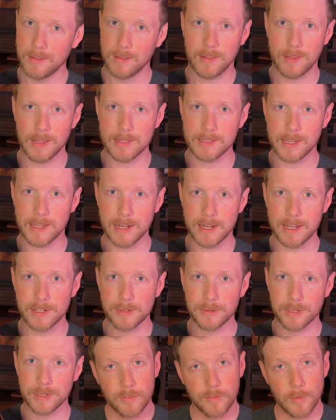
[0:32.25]
Let's get
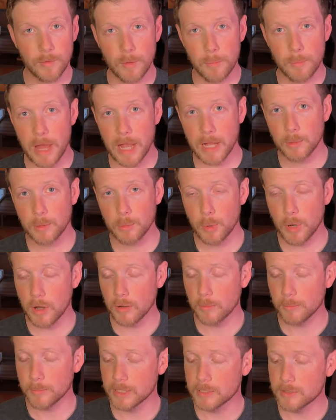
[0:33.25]
into it. From the back of the
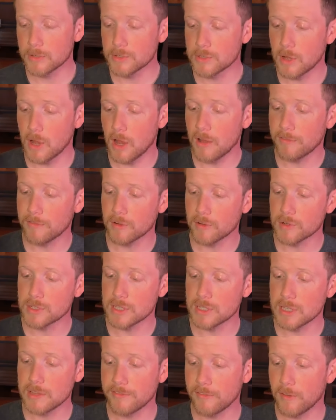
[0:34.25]
bottle, Michter's
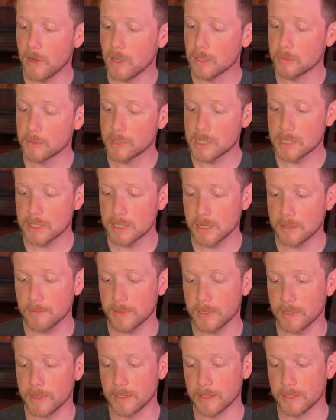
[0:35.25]
offers the following
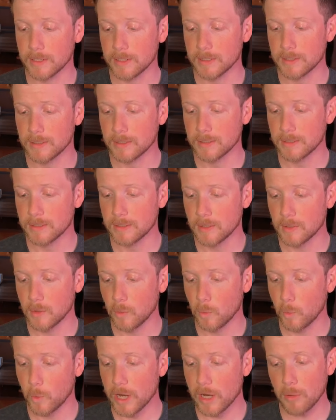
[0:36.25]
statement.
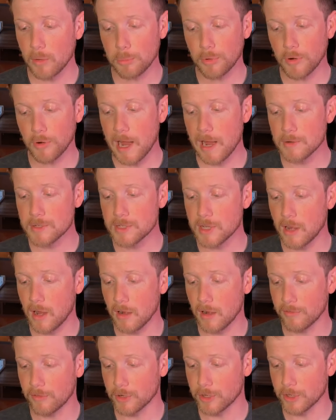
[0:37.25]
We are proud to
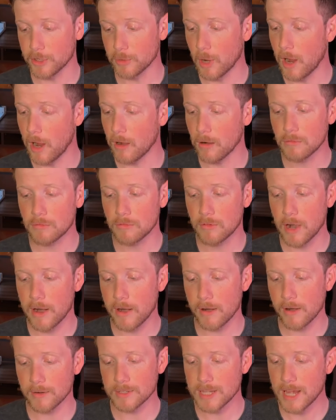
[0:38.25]
offer you our
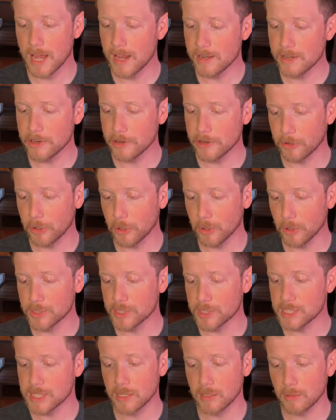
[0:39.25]
rare 10-year-old
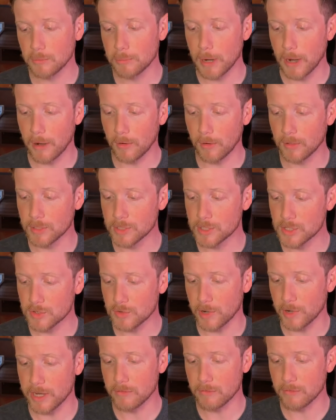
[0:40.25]
single-barrel
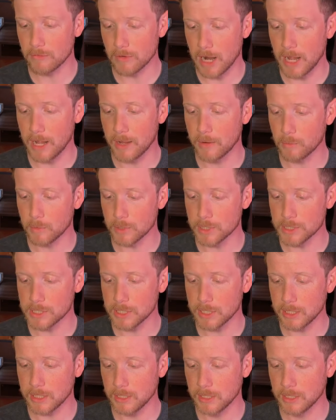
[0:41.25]
straight rye
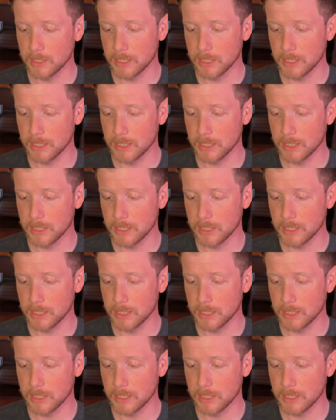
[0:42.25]
whiskey.